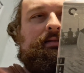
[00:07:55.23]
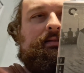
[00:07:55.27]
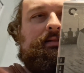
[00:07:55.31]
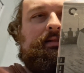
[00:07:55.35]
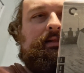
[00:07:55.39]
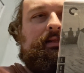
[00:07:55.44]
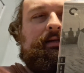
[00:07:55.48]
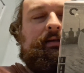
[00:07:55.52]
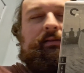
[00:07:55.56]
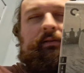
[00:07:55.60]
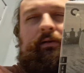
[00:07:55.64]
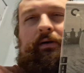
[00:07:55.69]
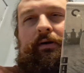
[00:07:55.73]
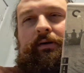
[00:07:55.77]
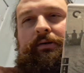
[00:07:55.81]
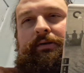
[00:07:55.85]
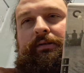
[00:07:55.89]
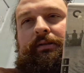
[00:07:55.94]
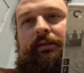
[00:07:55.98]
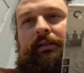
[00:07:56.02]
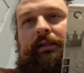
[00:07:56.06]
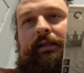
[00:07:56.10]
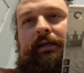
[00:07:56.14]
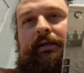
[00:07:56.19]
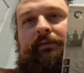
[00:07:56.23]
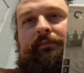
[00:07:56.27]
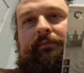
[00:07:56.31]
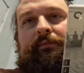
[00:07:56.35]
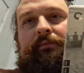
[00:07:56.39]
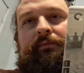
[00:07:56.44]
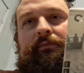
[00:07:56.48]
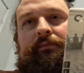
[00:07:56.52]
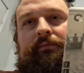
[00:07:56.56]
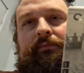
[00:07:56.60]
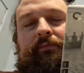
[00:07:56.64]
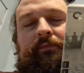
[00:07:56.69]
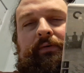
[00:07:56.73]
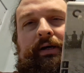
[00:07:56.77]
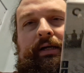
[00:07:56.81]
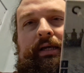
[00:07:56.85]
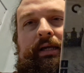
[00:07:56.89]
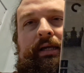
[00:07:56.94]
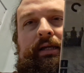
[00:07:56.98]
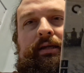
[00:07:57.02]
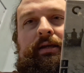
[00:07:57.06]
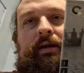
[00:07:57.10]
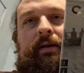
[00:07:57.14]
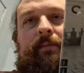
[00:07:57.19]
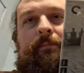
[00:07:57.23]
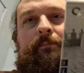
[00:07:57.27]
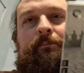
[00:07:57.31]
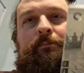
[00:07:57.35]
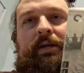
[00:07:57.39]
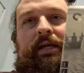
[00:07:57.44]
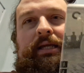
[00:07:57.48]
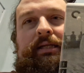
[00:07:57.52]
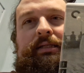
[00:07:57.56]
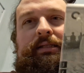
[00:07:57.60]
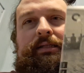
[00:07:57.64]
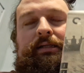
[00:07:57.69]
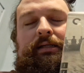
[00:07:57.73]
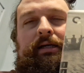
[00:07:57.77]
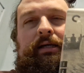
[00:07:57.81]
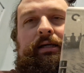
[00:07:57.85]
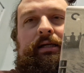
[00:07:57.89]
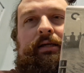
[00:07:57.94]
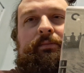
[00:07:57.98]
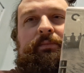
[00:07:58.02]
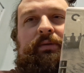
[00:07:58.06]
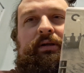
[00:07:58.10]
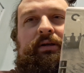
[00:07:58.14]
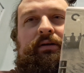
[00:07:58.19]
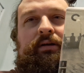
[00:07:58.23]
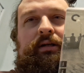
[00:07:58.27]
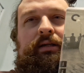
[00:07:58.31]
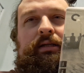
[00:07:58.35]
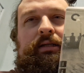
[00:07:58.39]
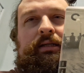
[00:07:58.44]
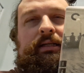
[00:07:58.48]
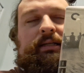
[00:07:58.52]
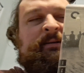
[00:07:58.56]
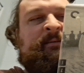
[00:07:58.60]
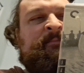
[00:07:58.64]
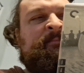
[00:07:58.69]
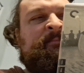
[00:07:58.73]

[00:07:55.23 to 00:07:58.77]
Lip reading: like larger than life. Fucking amazing documentary, and